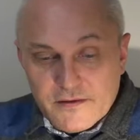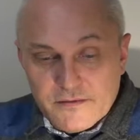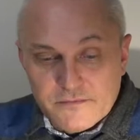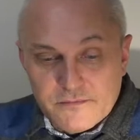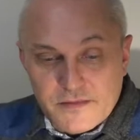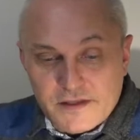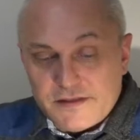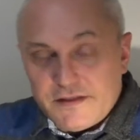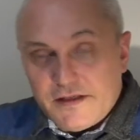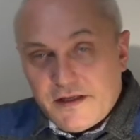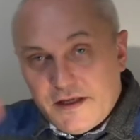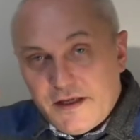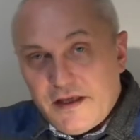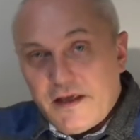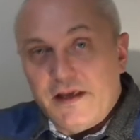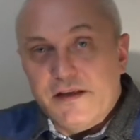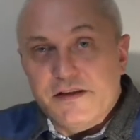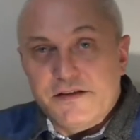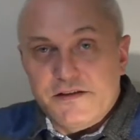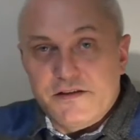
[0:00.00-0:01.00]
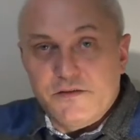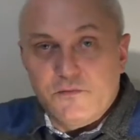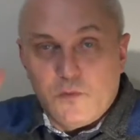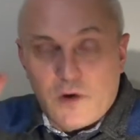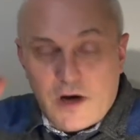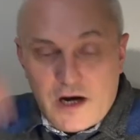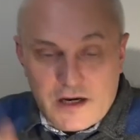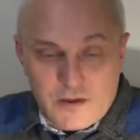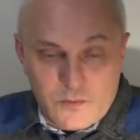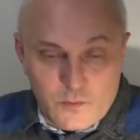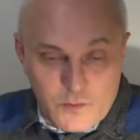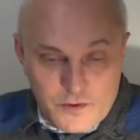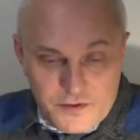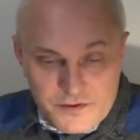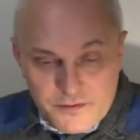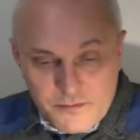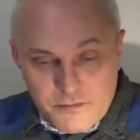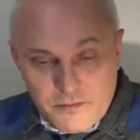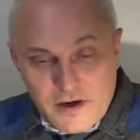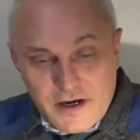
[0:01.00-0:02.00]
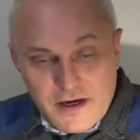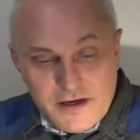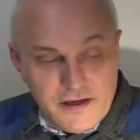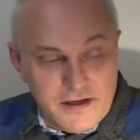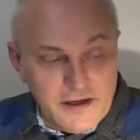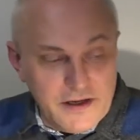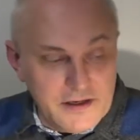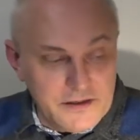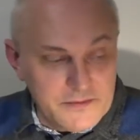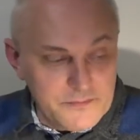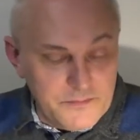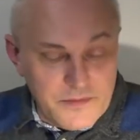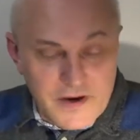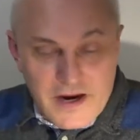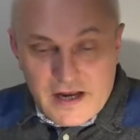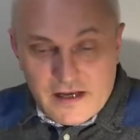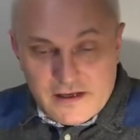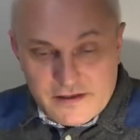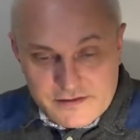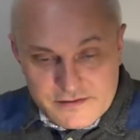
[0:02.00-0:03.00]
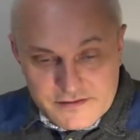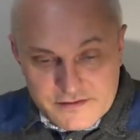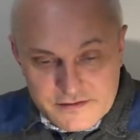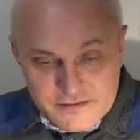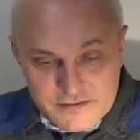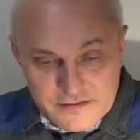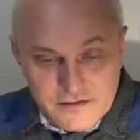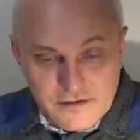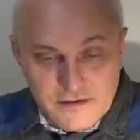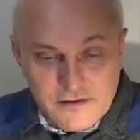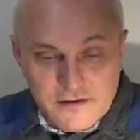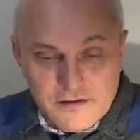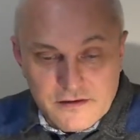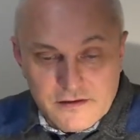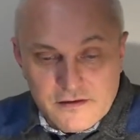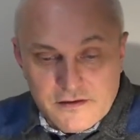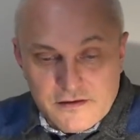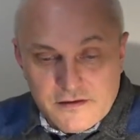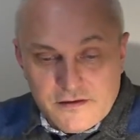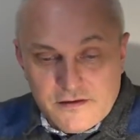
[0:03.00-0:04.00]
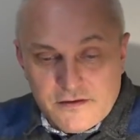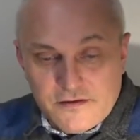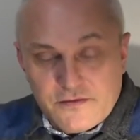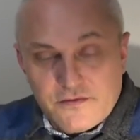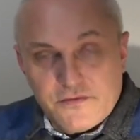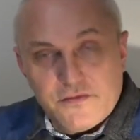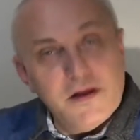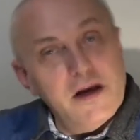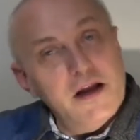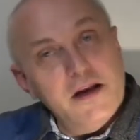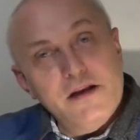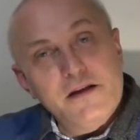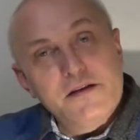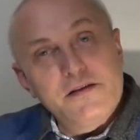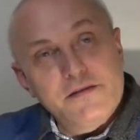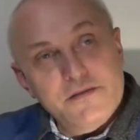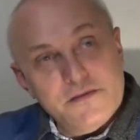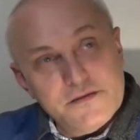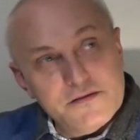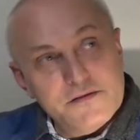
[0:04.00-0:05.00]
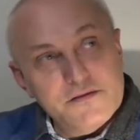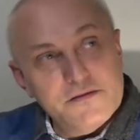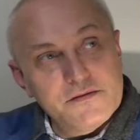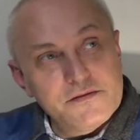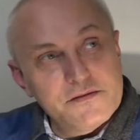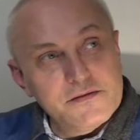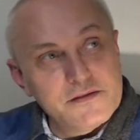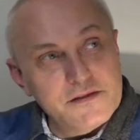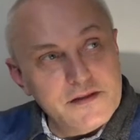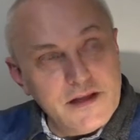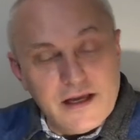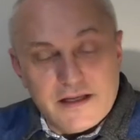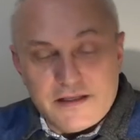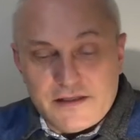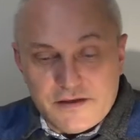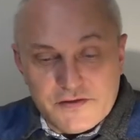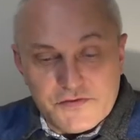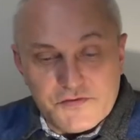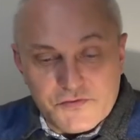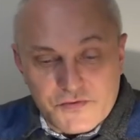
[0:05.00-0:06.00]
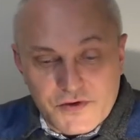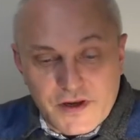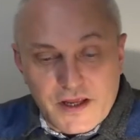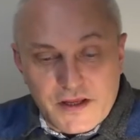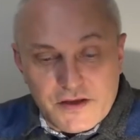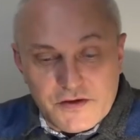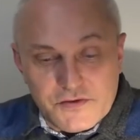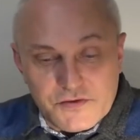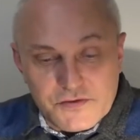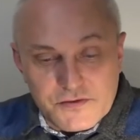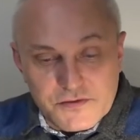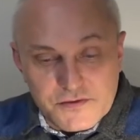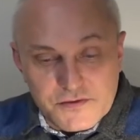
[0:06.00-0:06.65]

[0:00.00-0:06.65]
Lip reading: but he is the one with the money and palace, then it's slightly strange,